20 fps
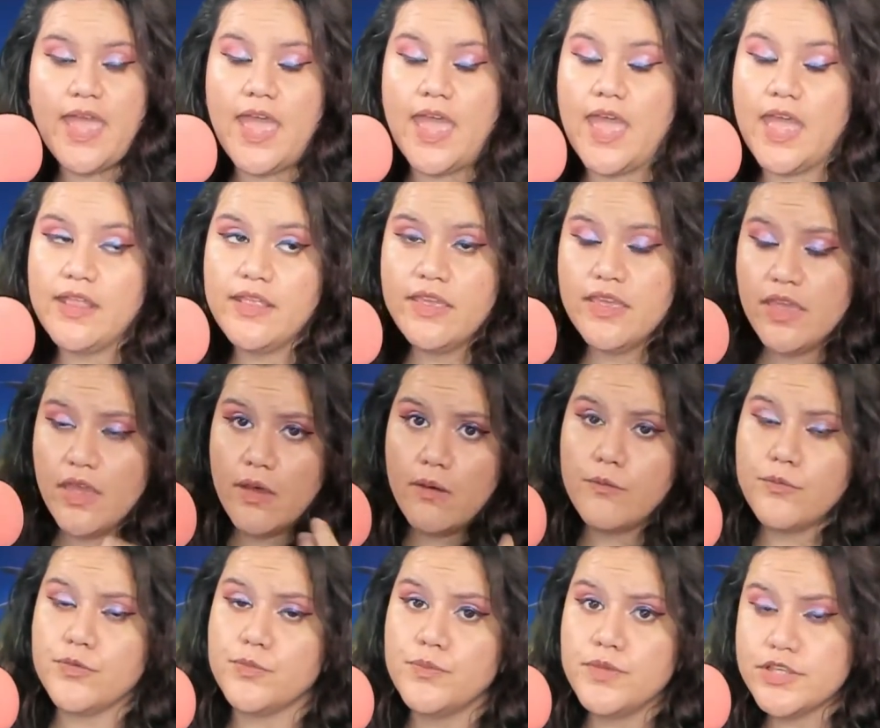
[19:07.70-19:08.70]
And it
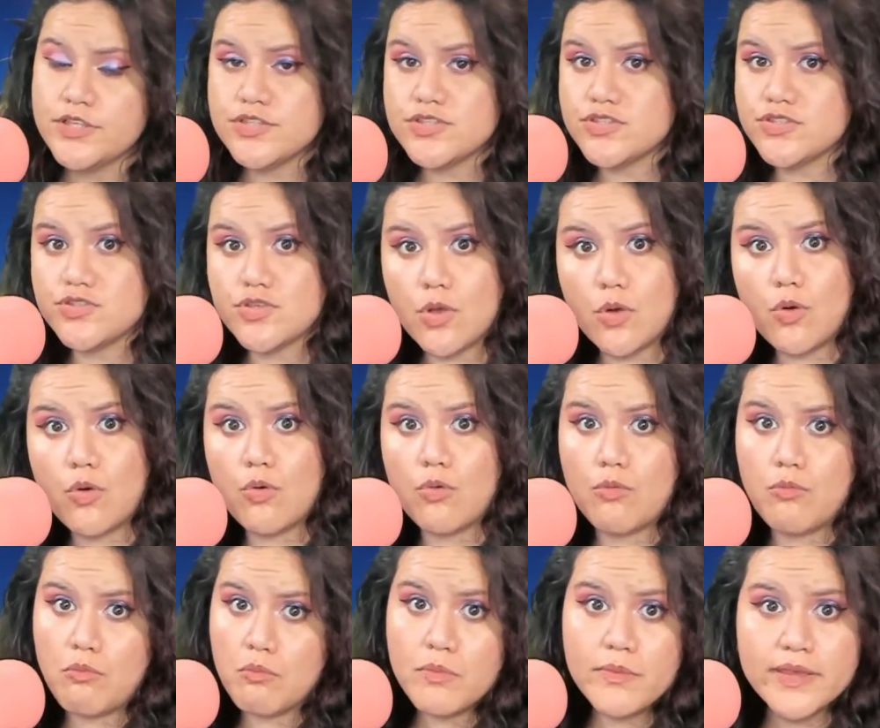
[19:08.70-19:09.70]
helped me
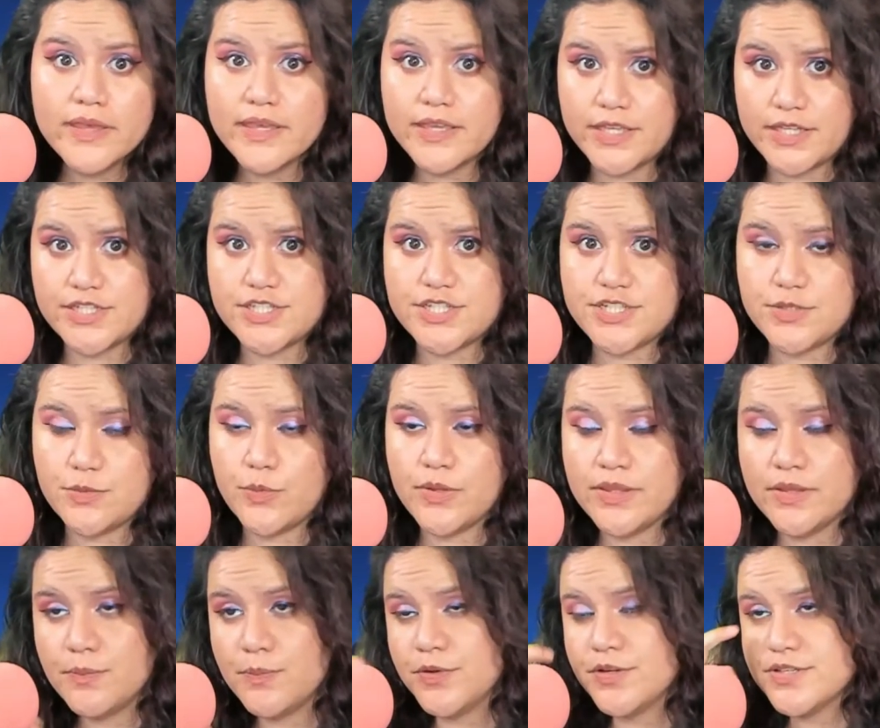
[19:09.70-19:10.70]
so much. When
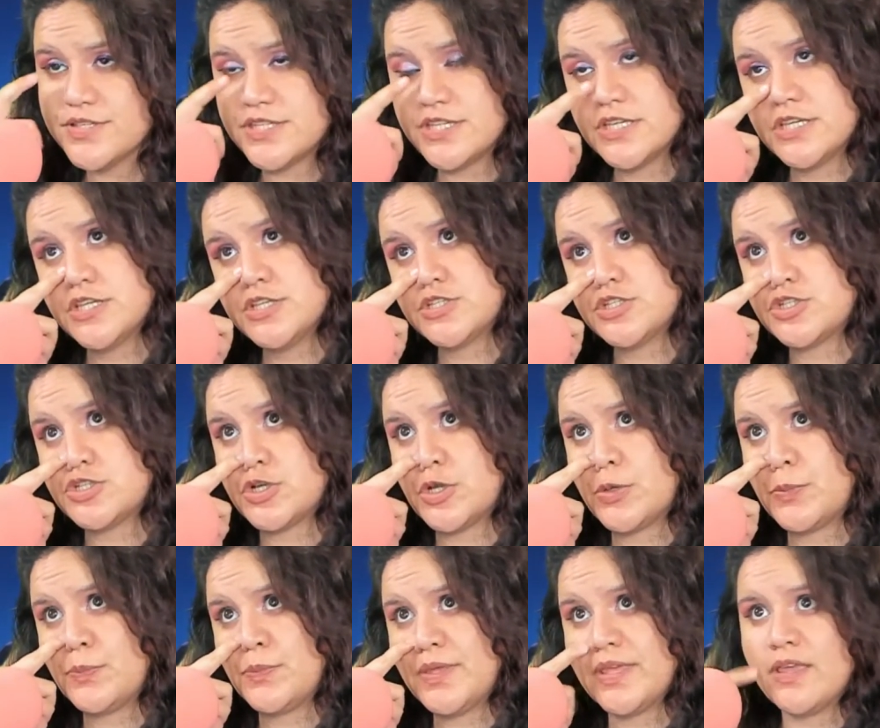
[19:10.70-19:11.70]
the person
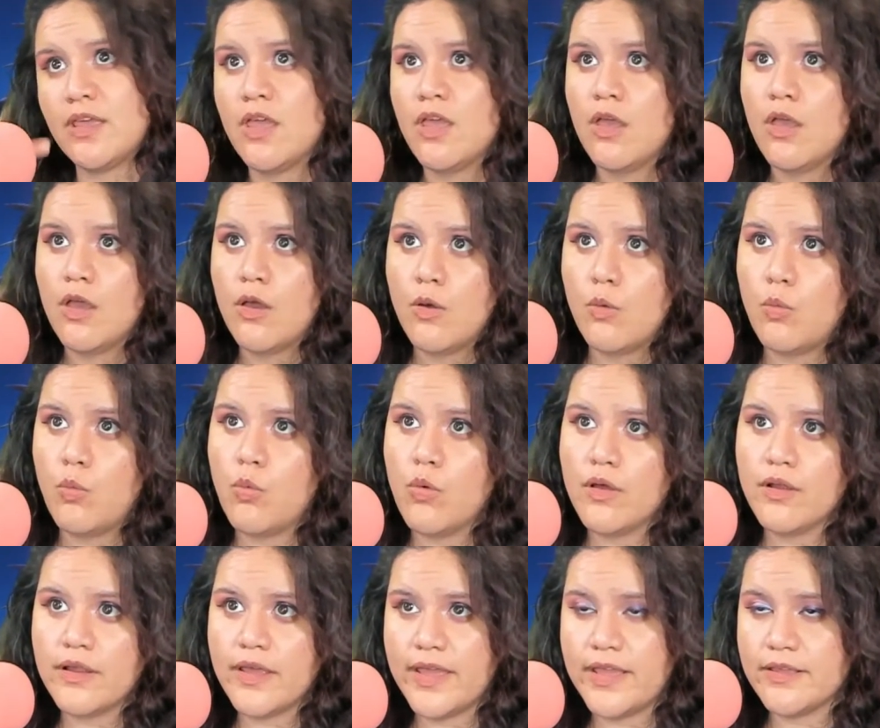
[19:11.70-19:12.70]
showed me
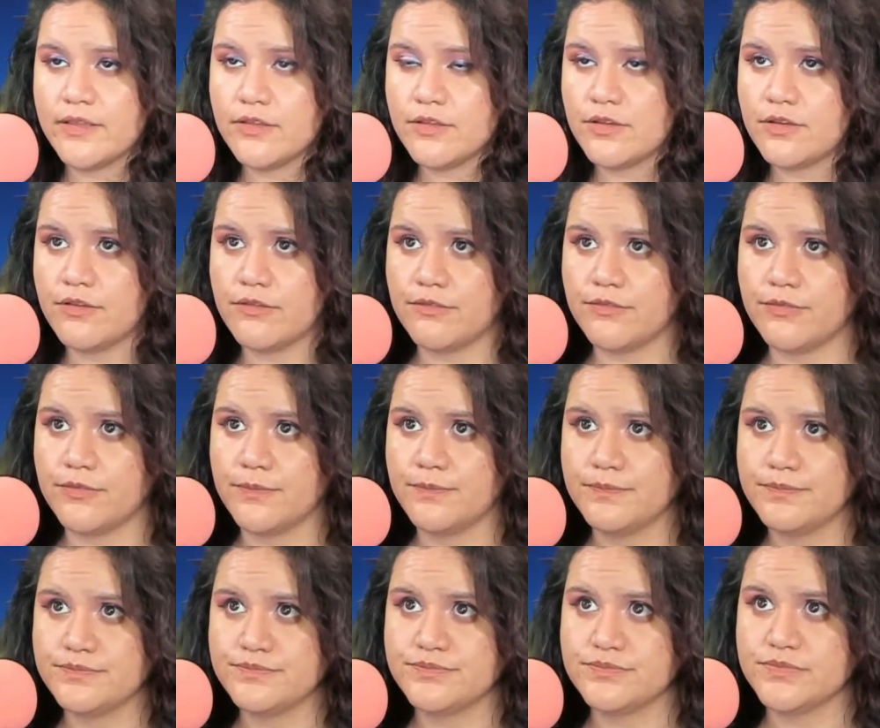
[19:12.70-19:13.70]
what I could have
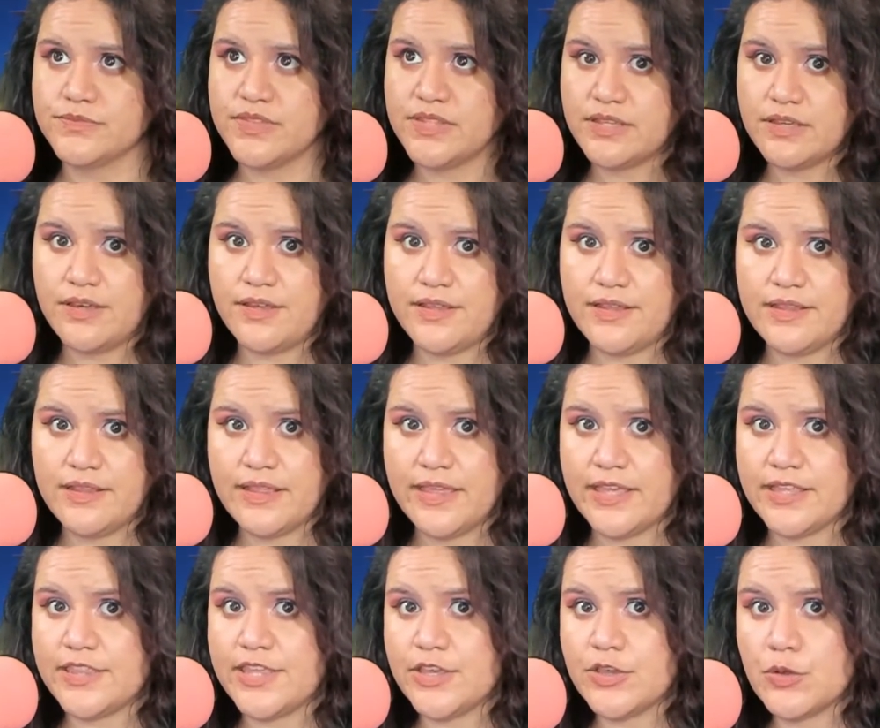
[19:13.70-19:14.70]
done,
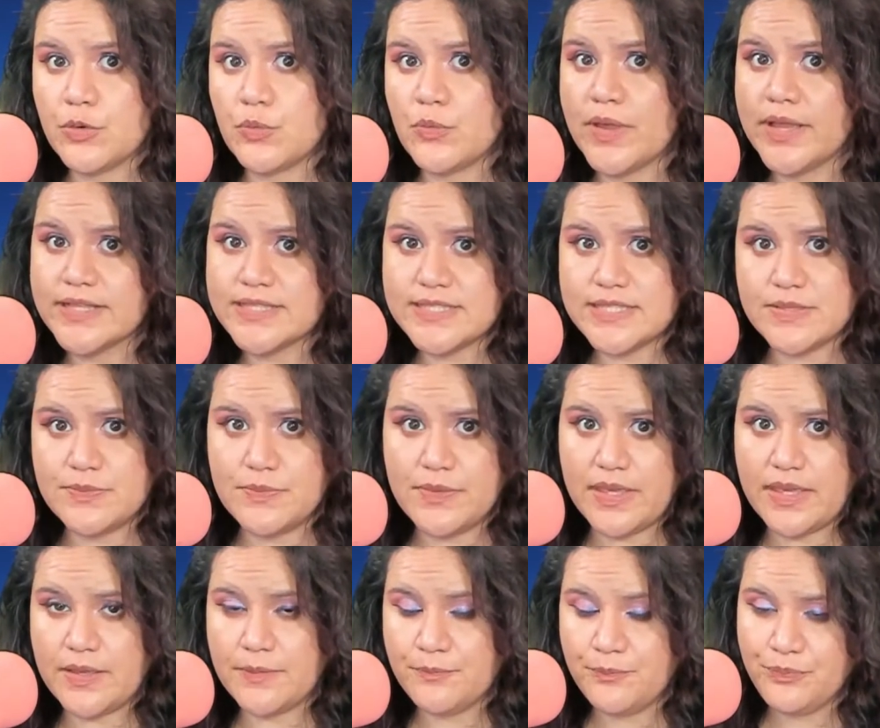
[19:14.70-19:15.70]
like they corrected
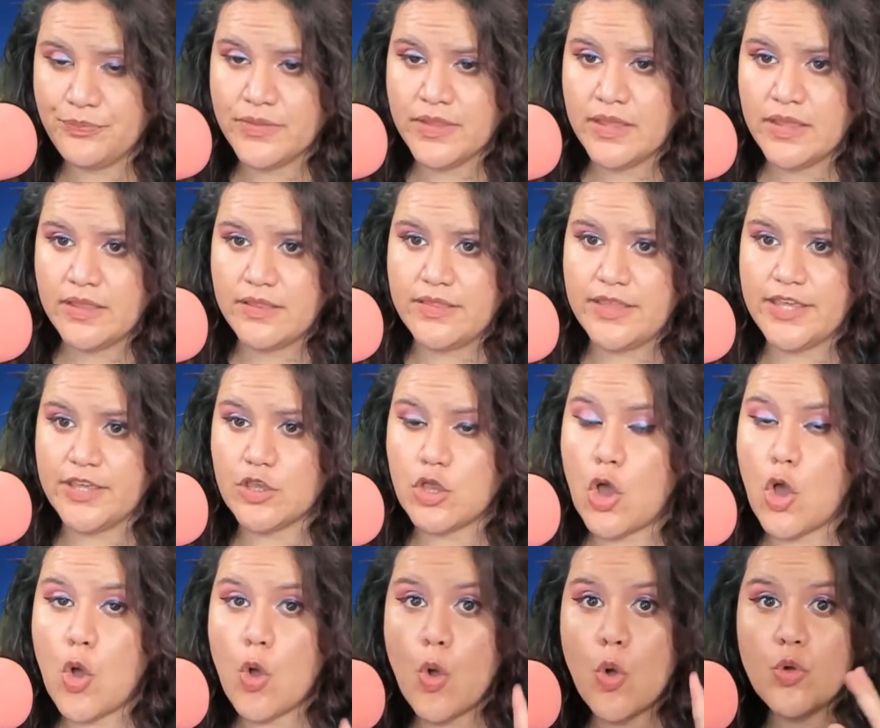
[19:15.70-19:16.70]
me, they
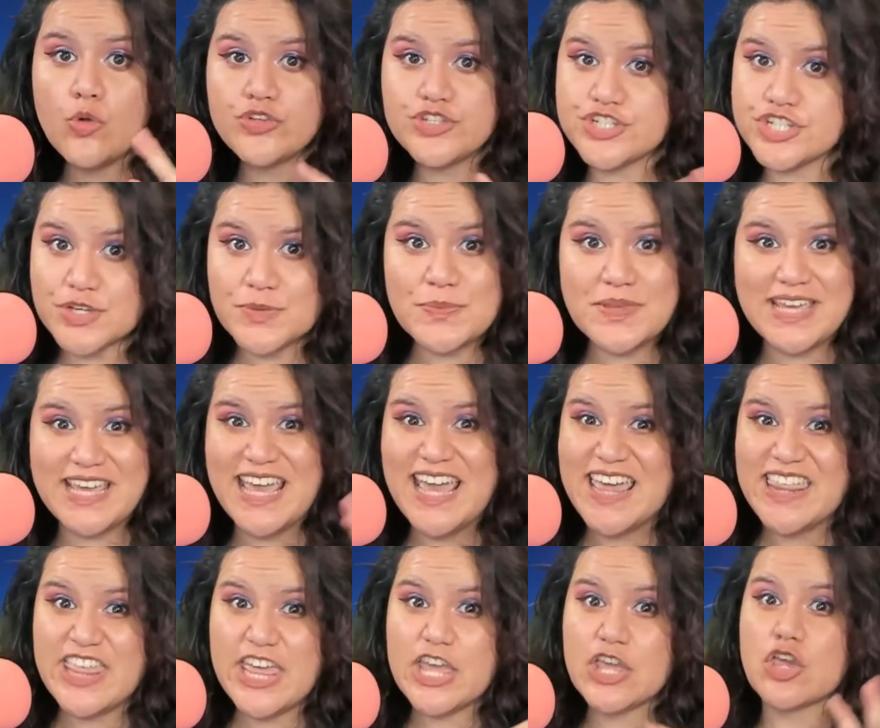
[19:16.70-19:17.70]
coached me,
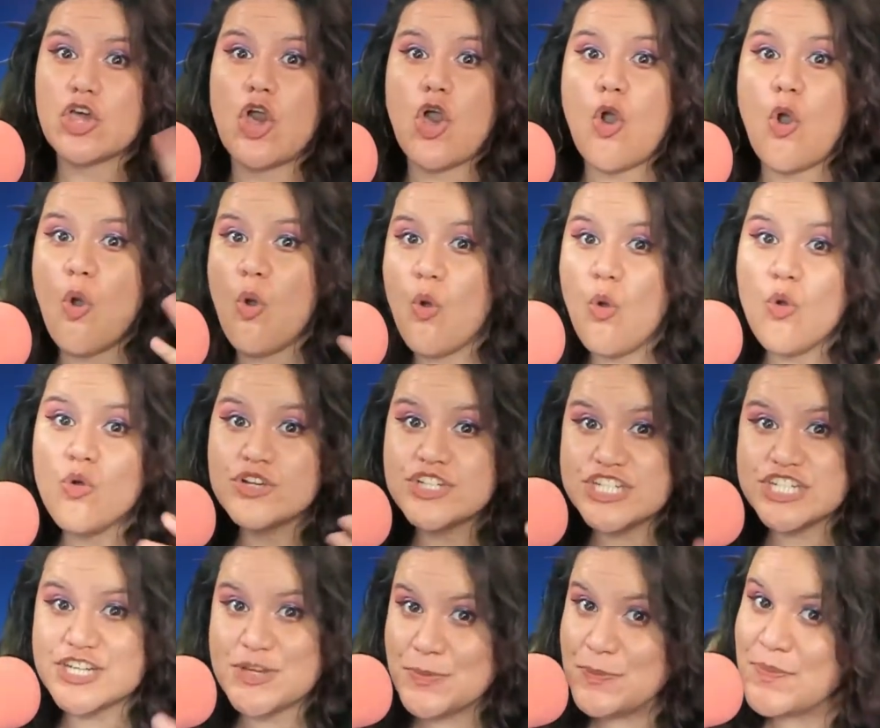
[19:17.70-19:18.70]
they
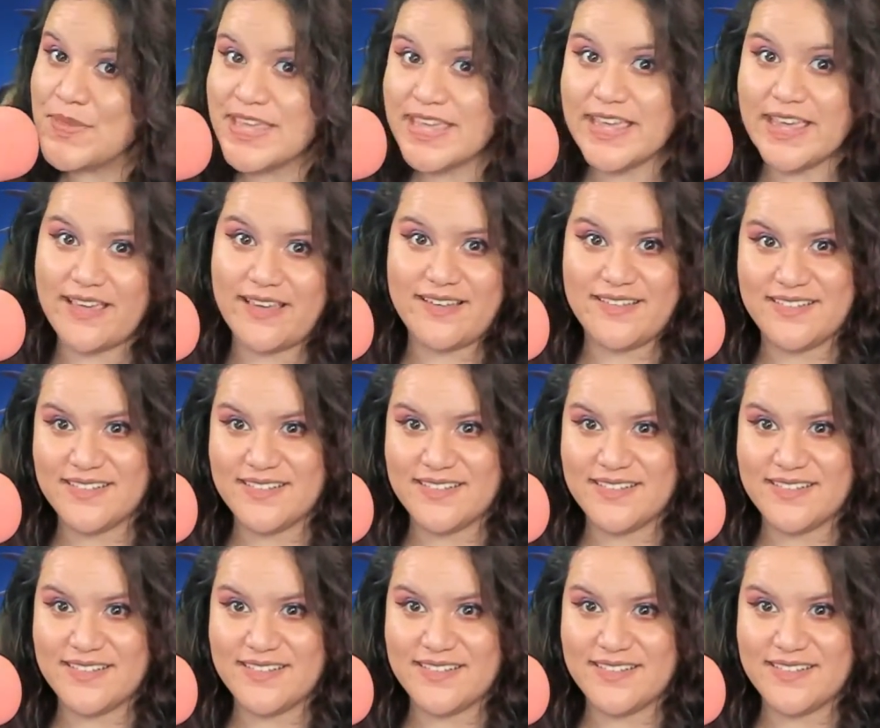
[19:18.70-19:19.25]
coached me.